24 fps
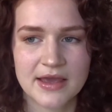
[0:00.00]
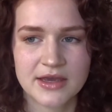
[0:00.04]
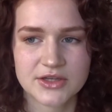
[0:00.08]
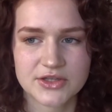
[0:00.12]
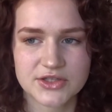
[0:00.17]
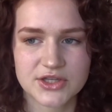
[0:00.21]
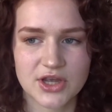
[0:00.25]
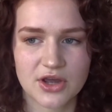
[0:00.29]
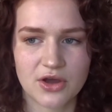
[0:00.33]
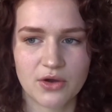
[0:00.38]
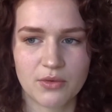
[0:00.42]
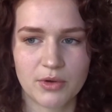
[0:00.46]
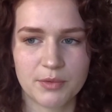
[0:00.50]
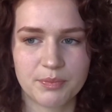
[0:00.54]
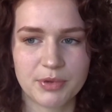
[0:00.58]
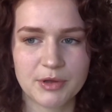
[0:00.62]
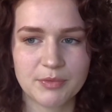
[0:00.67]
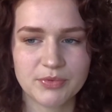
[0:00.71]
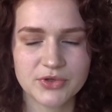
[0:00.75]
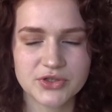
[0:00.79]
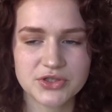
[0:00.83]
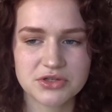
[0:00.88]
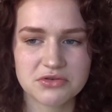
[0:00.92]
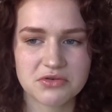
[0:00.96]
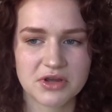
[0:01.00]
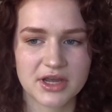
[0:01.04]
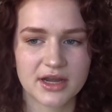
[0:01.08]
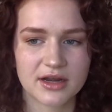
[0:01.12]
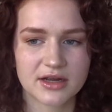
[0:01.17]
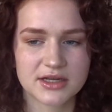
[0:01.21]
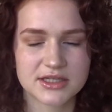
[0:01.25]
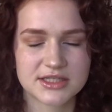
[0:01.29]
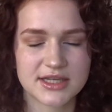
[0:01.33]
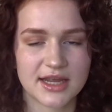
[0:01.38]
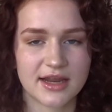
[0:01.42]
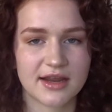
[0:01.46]
So what people do
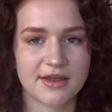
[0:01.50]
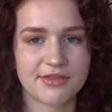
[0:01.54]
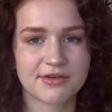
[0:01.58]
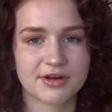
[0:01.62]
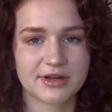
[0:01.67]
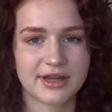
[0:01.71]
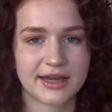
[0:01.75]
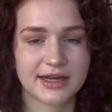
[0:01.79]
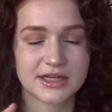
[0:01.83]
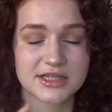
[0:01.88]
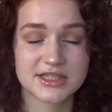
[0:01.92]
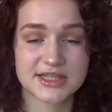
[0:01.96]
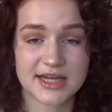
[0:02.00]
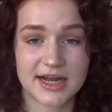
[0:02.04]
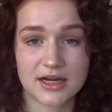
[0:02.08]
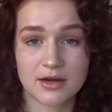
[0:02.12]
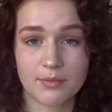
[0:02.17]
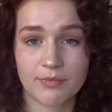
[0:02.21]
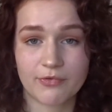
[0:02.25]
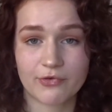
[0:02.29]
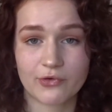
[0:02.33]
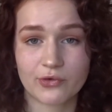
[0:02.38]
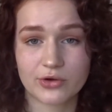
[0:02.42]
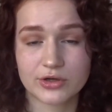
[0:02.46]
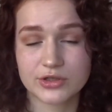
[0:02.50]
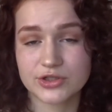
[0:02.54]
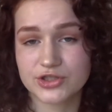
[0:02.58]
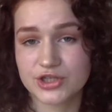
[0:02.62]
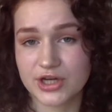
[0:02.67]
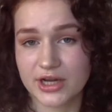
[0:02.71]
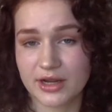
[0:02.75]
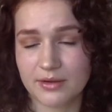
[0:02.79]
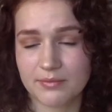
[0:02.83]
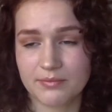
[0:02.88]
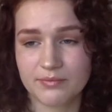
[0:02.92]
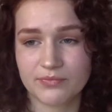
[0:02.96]
here is they either like sign up for a
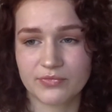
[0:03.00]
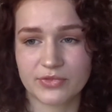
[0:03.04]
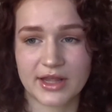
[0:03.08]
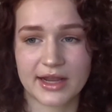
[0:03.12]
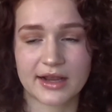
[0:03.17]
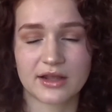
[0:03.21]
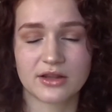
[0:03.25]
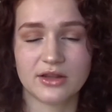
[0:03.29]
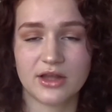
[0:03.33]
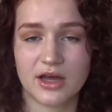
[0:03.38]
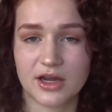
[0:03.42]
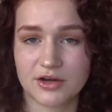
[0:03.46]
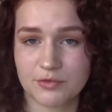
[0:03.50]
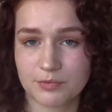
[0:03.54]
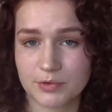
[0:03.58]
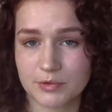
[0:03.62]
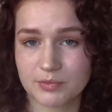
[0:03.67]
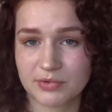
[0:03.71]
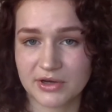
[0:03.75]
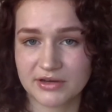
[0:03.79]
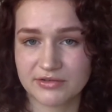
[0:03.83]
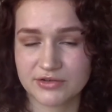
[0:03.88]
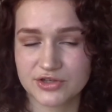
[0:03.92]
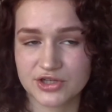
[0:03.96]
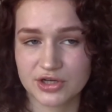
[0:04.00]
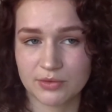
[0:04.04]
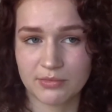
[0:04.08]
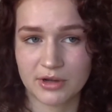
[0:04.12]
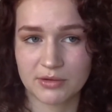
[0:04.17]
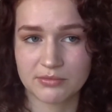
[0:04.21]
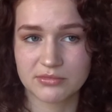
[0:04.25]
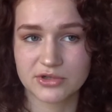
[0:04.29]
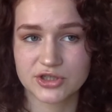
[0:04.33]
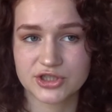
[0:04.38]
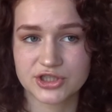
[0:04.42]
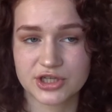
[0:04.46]
gym, like a lot of people have a gym
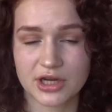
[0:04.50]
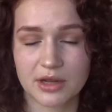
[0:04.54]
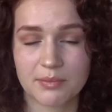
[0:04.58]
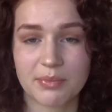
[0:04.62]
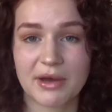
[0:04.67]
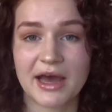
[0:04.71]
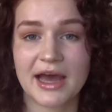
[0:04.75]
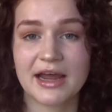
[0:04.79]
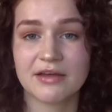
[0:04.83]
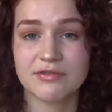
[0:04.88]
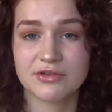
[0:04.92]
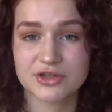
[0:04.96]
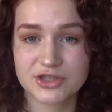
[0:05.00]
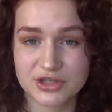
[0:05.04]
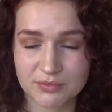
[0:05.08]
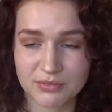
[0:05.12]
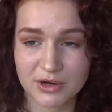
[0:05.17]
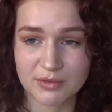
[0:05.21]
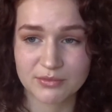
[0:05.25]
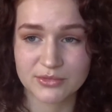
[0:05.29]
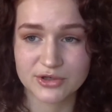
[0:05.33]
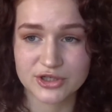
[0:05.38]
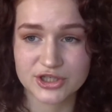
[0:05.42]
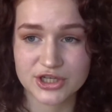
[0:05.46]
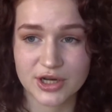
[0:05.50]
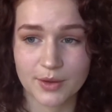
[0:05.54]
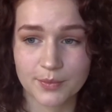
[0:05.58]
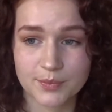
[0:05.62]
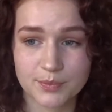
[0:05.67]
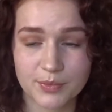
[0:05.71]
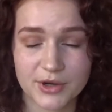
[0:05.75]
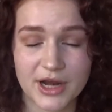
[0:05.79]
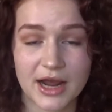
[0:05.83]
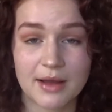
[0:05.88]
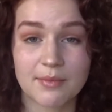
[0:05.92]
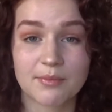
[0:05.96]
membership. I have a gym
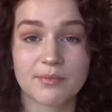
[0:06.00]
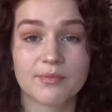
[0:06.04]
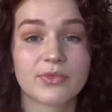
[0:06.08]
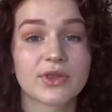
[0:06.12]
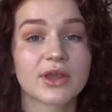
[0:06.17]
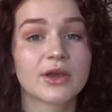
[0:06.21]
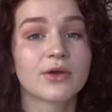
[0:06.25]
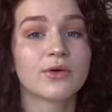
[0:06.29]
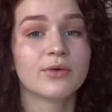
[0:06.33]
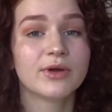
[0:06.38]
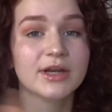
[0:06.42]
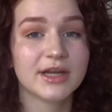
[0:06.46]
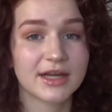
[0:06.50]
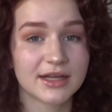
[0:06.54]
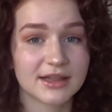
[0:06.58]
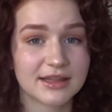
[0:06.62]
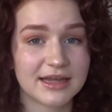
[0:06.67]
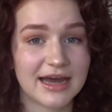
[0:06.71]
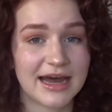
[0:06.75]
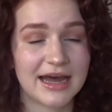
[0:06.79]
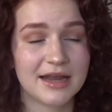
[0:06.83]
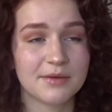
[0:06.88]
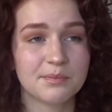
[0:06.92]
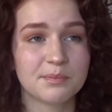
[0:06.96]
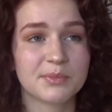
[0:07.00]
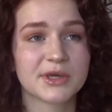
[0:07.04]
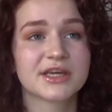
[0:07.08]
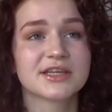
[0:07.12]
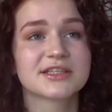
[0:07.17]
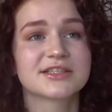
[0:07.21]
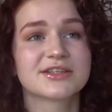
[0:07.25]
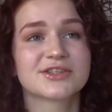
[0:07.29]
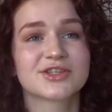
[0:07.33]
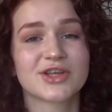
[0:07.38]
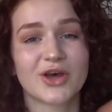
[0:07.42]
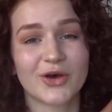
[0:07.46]
membership, but I'm quitting that
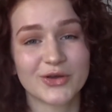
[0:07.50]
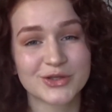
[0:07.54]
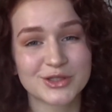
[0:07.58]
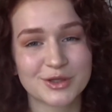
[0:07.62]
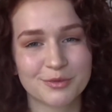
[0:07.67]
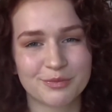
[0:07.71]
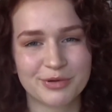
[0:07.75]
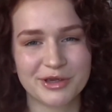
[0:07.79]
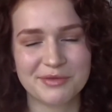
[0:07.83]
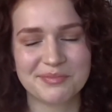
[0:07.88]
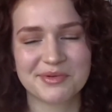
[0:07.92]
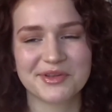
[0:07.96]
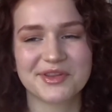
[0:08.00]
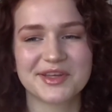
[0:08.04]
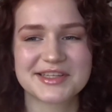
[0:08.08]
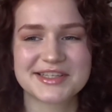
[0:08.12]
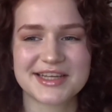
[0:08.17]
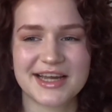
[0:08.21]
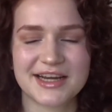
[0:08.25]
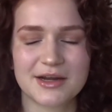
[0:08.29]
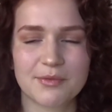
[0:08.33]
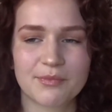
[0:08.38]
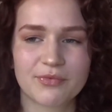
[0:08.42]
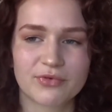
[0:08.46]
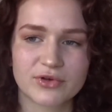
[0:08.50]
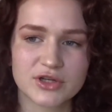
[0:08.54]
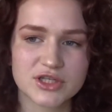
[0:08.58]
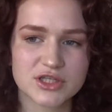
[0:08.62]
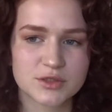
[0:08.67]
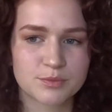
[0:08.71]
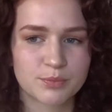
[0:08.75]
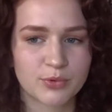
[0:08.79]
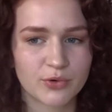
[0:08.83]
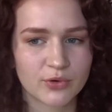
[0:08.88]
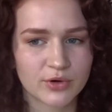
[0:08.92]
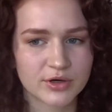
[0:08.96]
because there's also people that sign up for
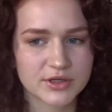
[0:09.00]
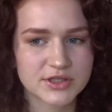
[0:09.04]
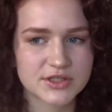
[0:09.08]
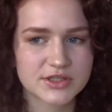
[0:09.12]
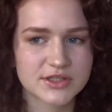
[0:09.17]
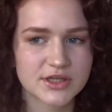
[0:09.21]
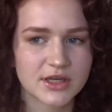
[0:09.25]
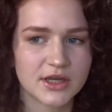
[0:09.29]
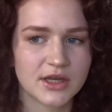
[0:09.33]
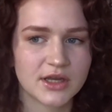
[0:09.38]
sports